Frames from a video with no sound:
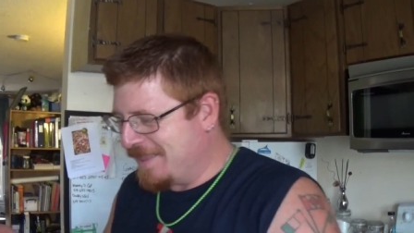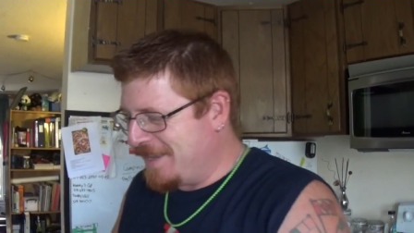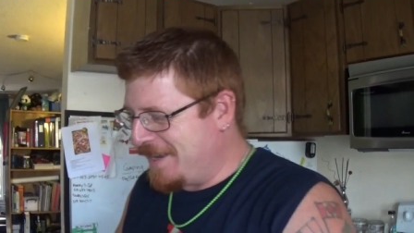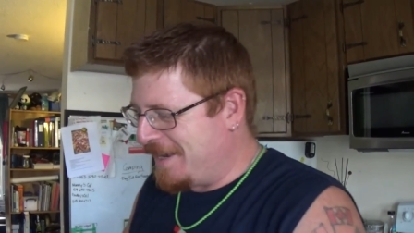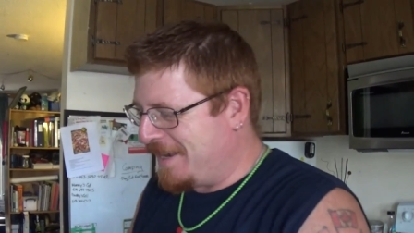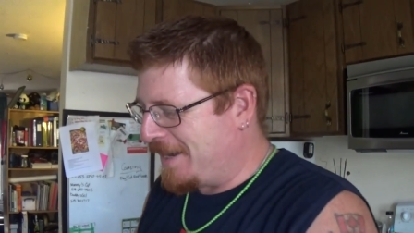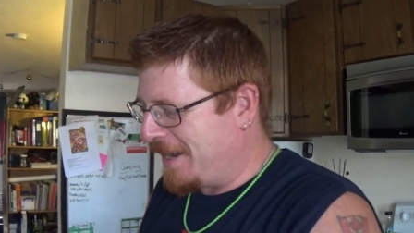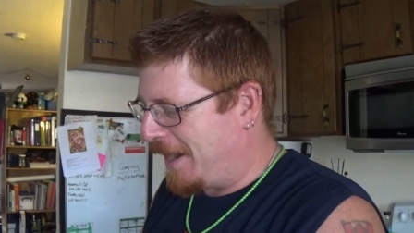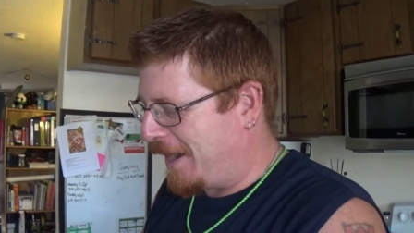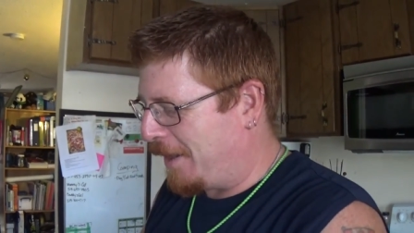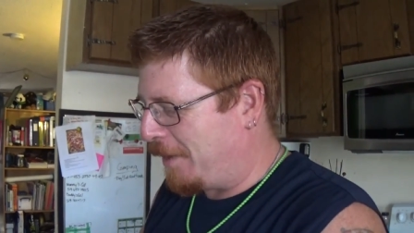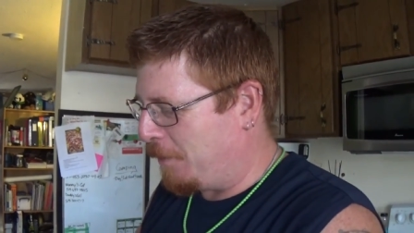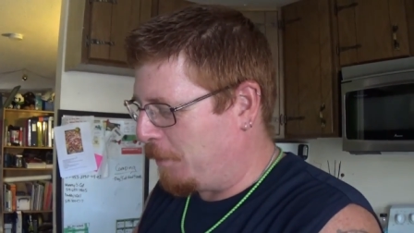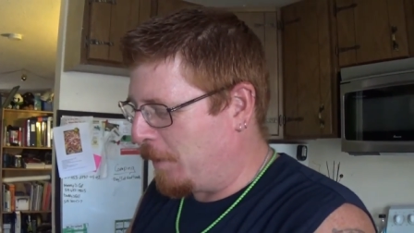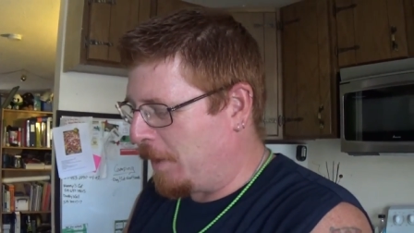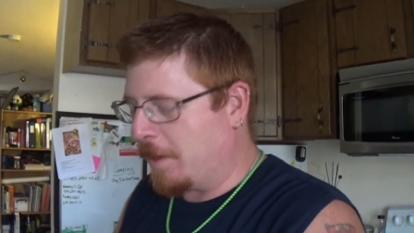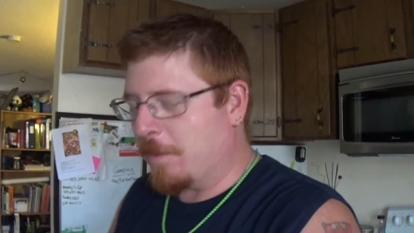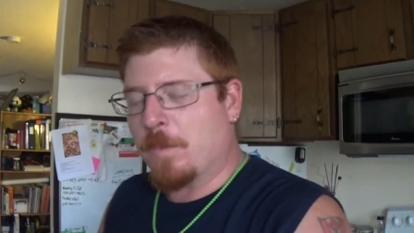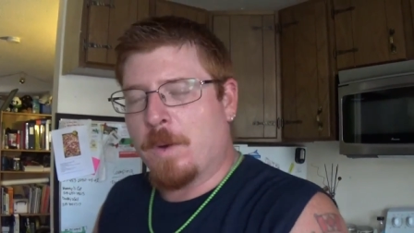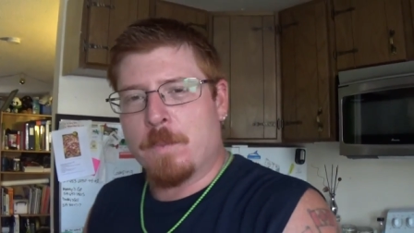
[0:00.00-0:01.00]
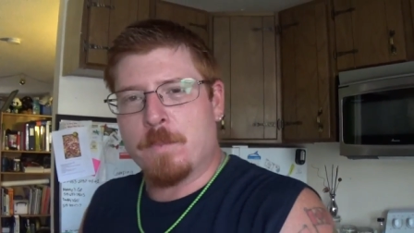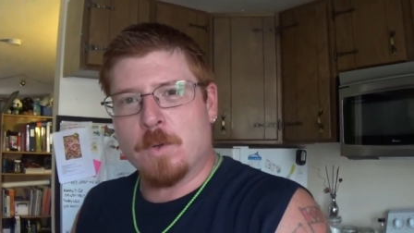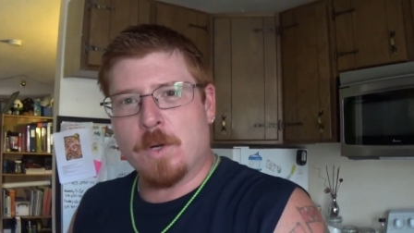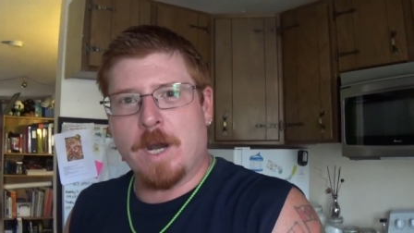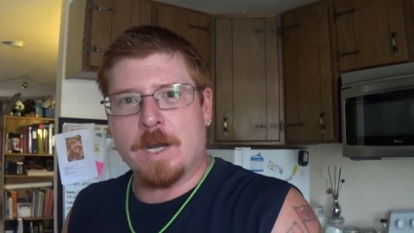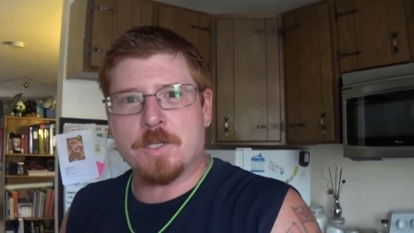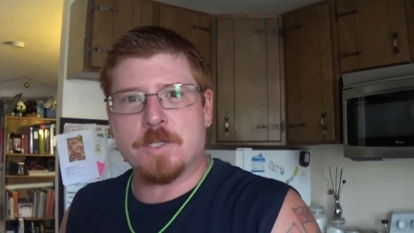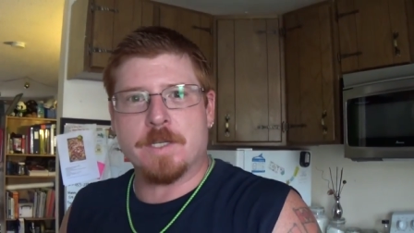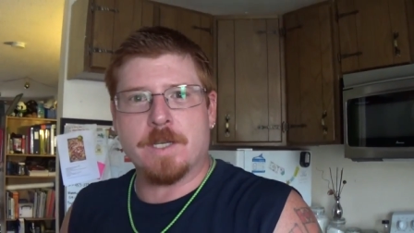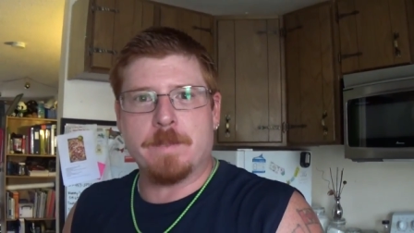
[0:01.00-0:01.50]
The what we're
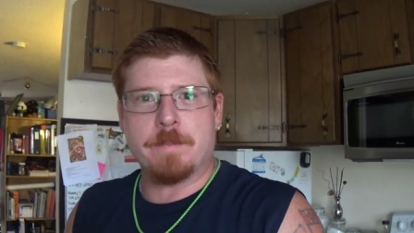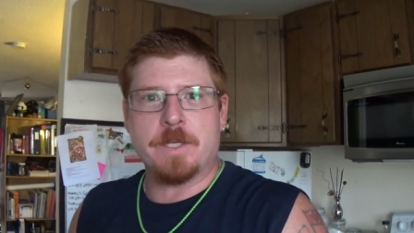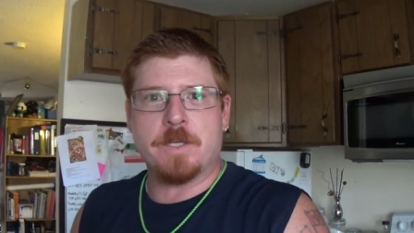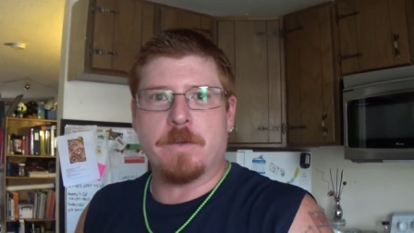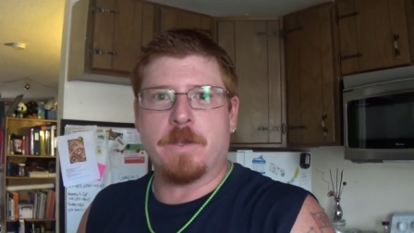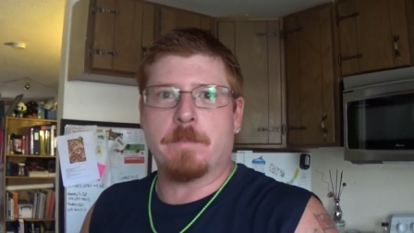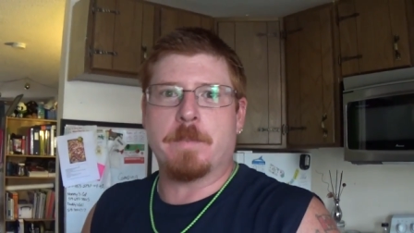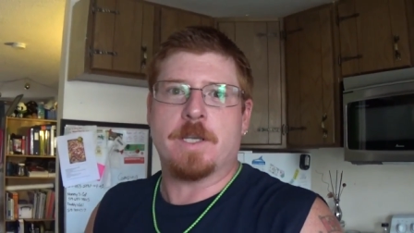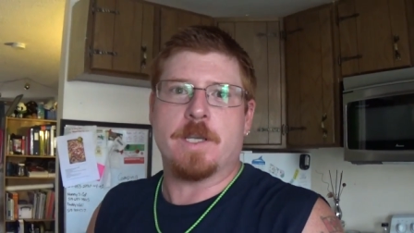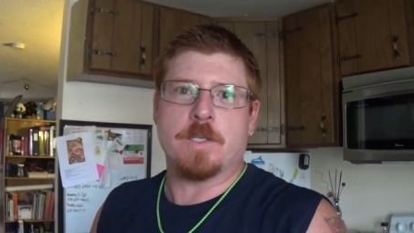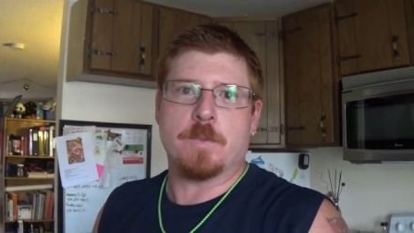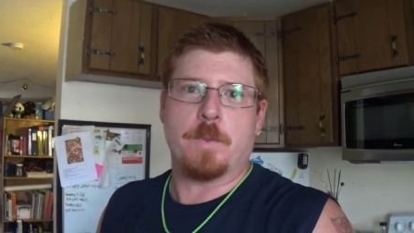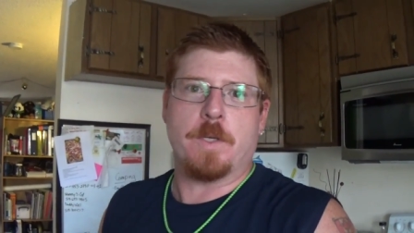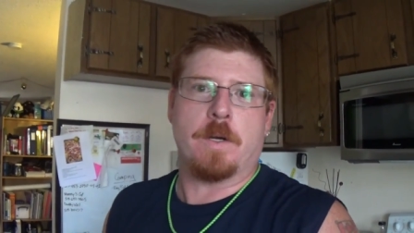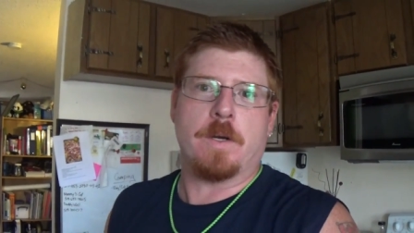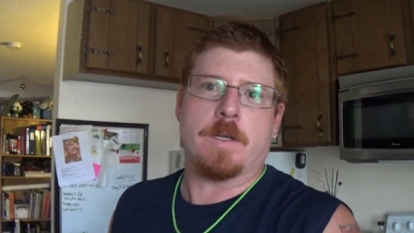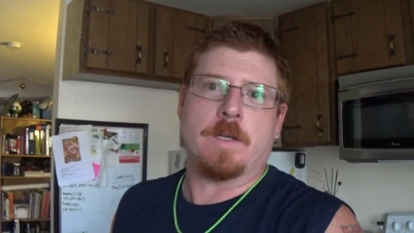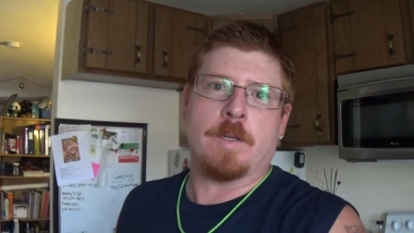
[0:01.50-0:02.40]
actually going to be doing, because